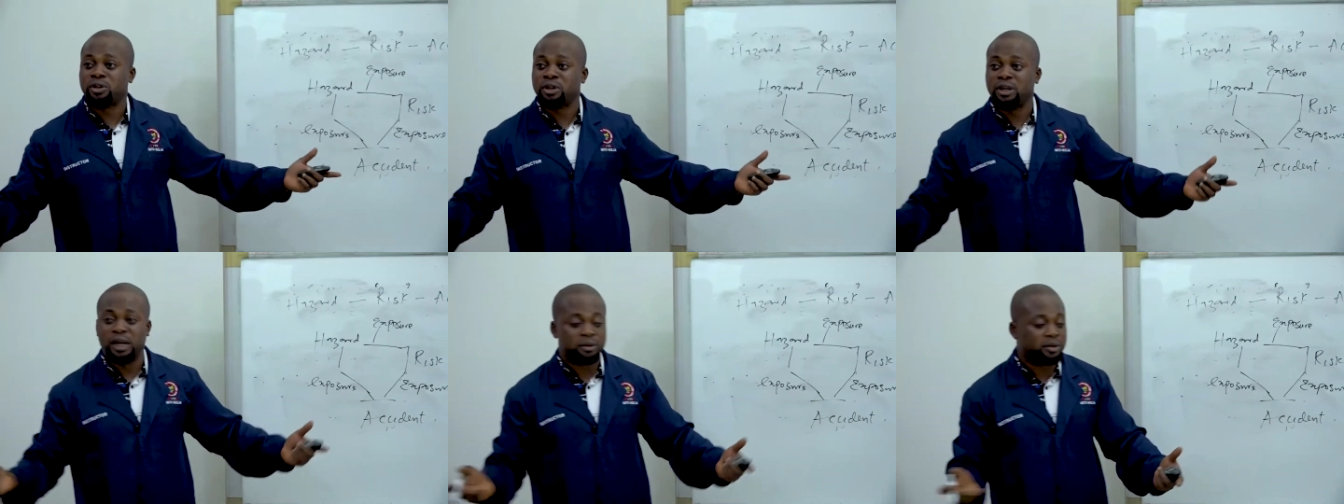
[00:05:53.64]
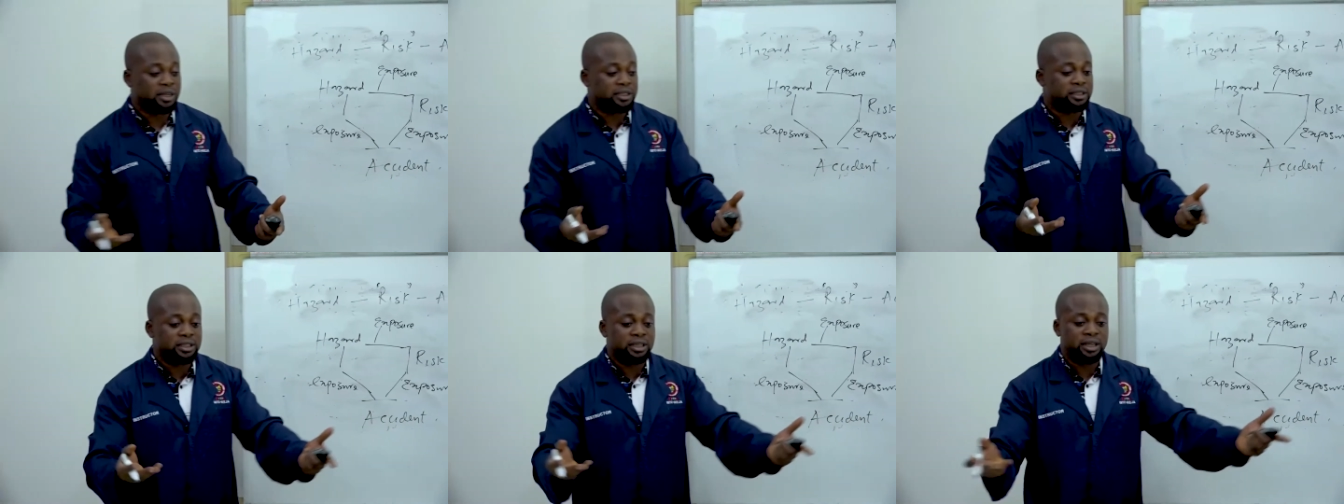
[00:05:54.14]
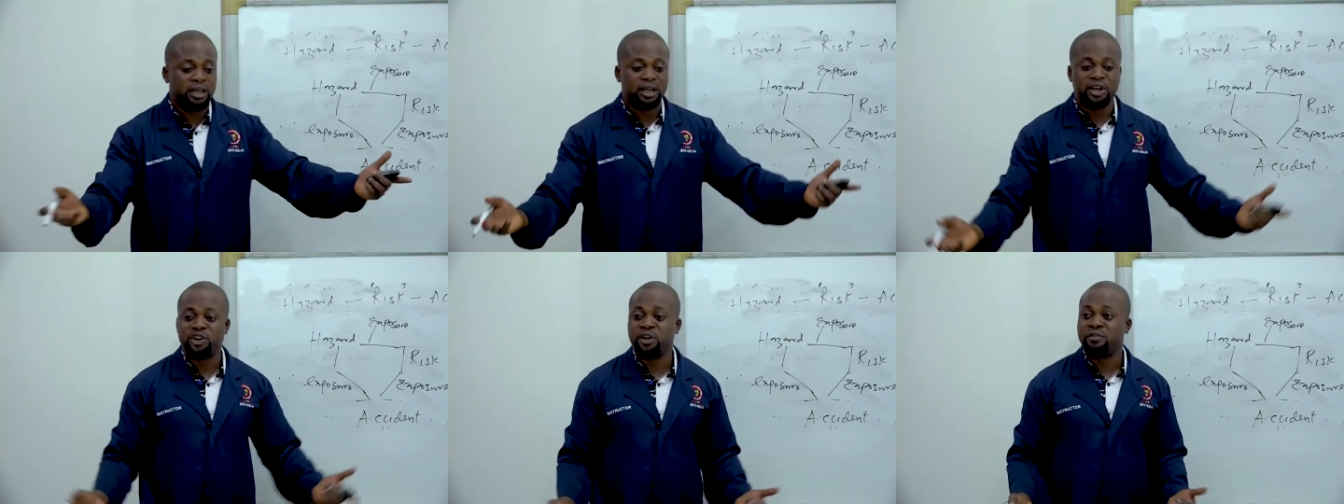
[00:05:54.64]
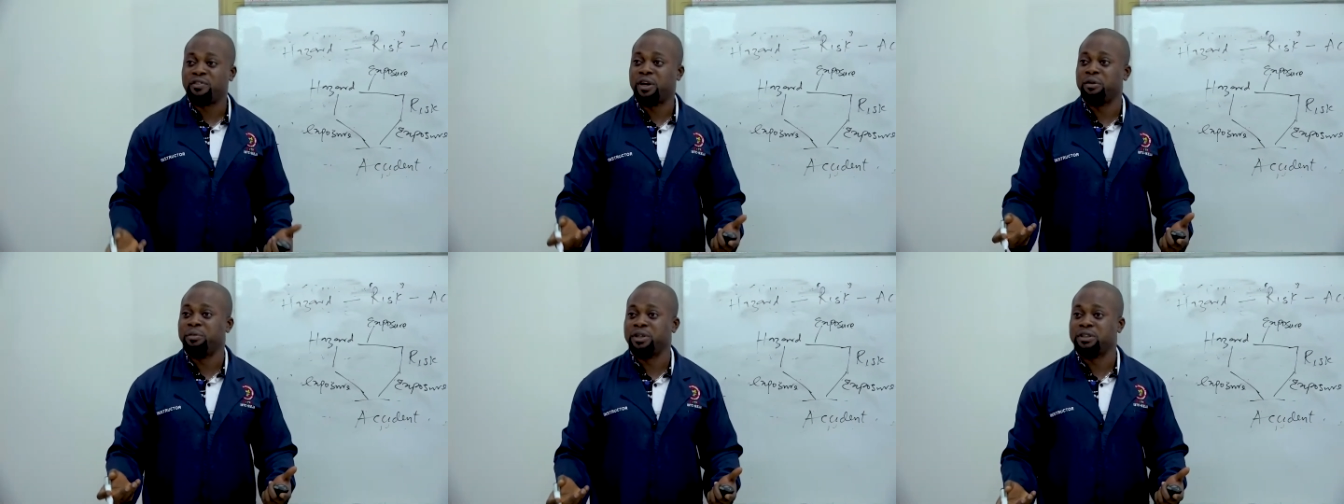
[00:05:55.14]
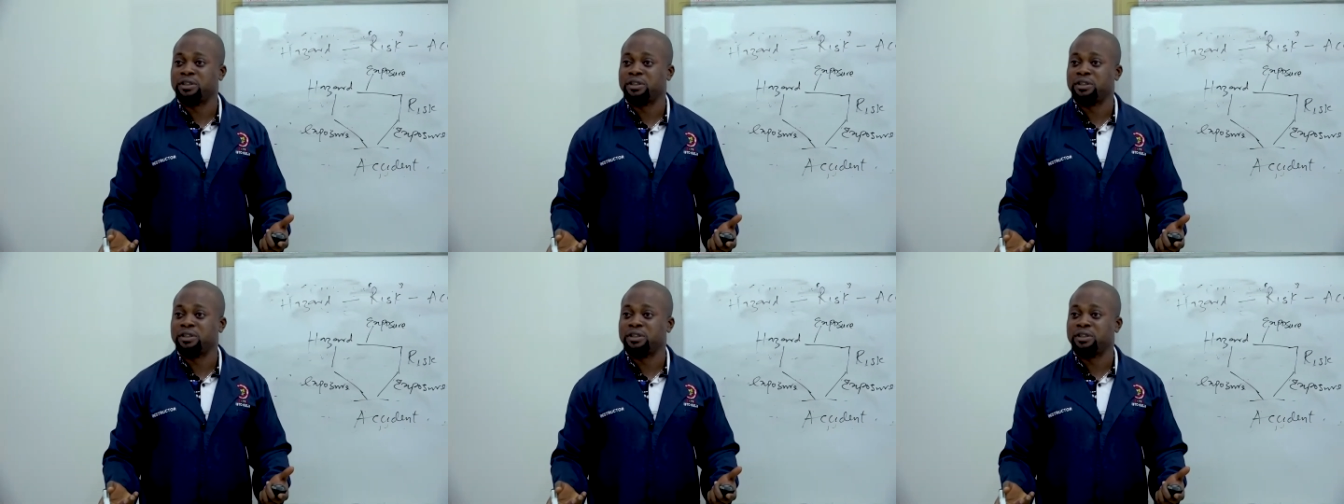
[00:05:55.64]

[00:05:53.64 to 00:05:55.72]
like you can see in the environment,